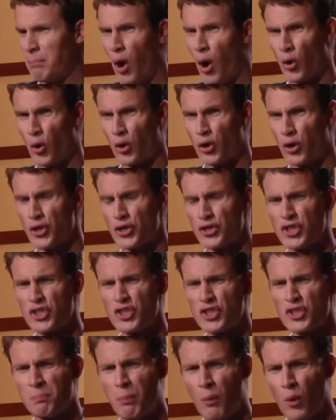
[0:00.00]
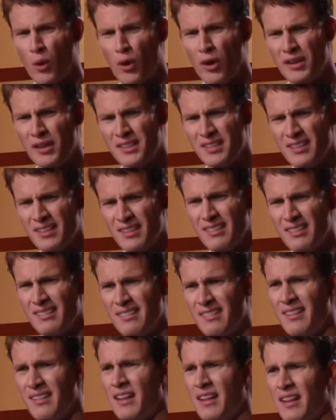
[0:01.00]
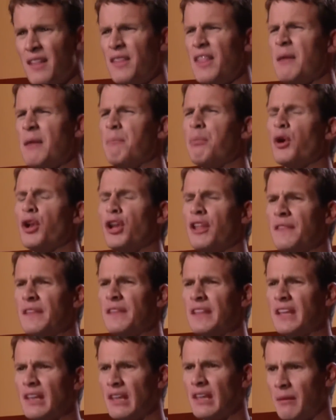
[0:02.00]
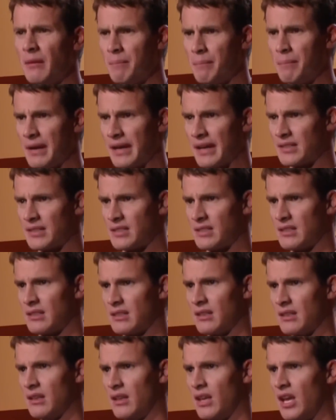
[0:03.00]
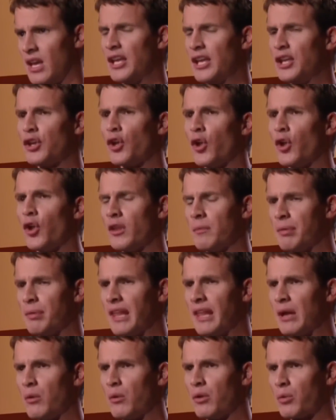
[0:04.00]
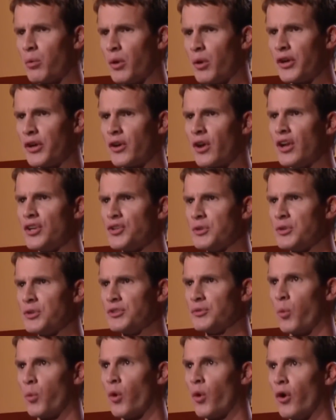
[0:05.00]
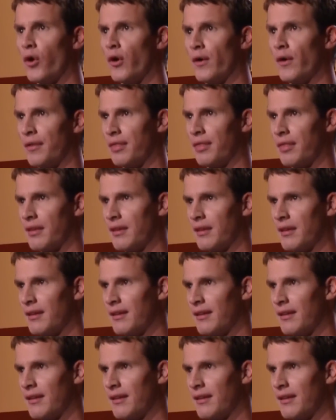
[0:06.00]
Poker's a sport? Then put it in the Olympics. And you can only play with what your country's worth.